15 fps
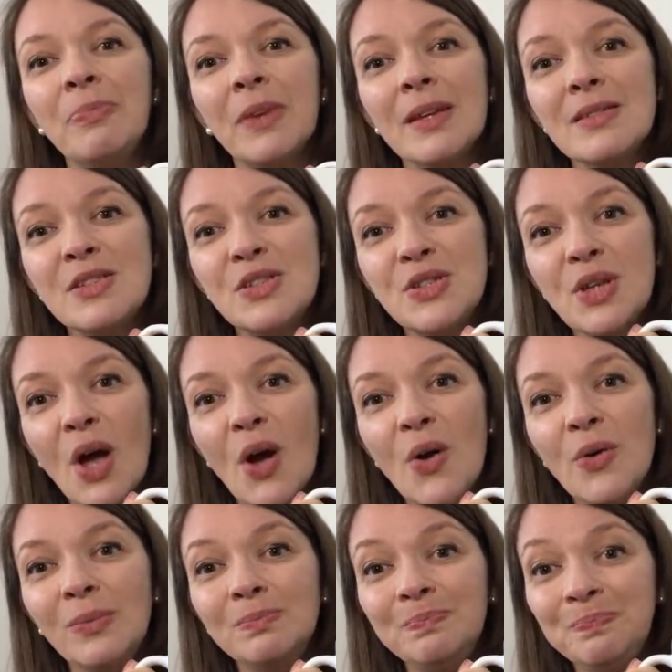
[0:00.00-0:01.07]

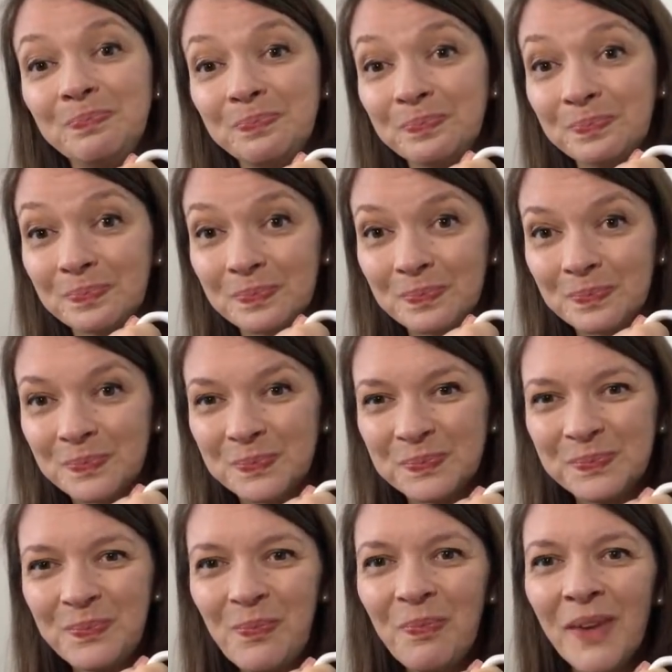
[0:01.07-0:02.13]
So
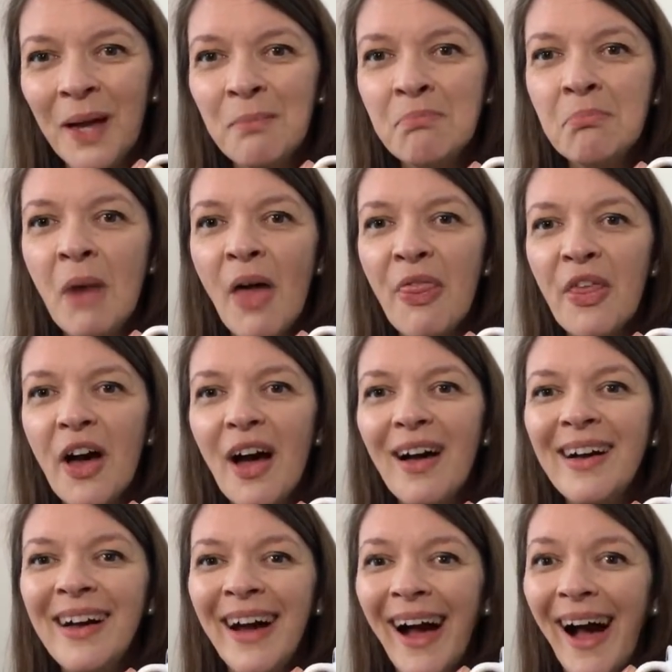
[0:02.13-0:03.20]
Mother,
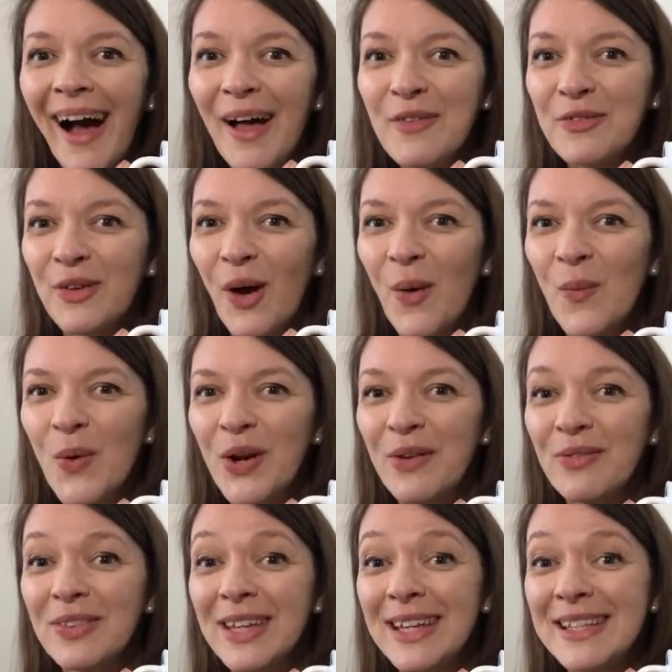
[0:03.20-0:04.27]
I've got one
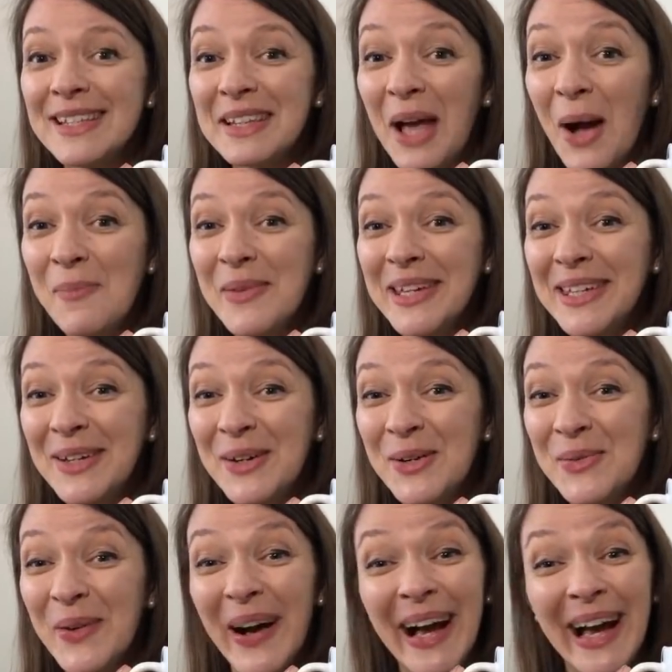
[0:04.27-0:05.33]
of these coming your
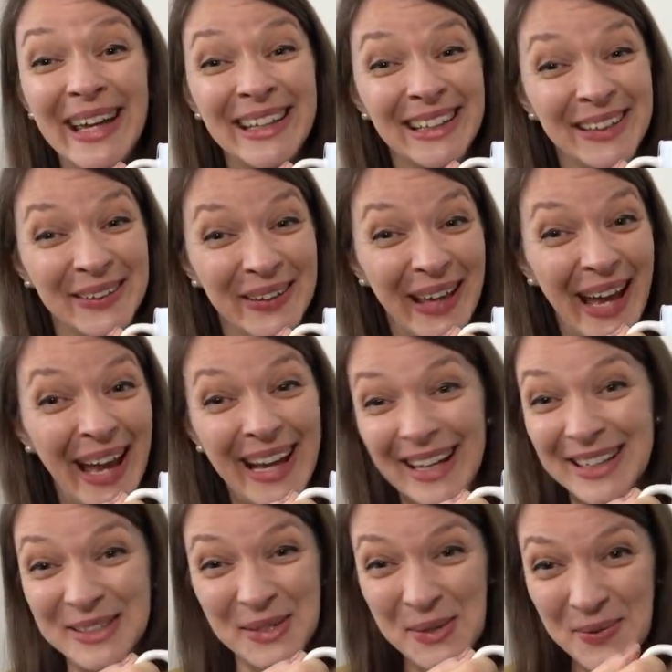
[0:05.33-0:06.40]
way, okay? I
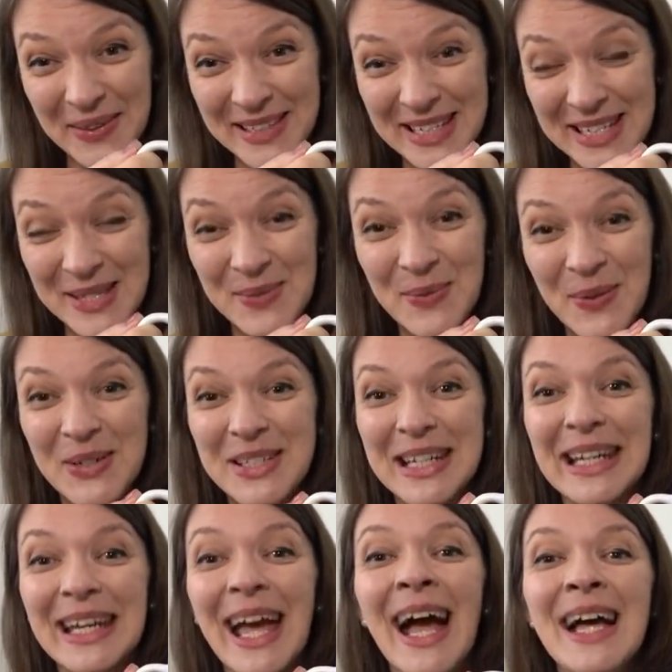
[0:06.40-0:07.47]
don't know whether she's watching.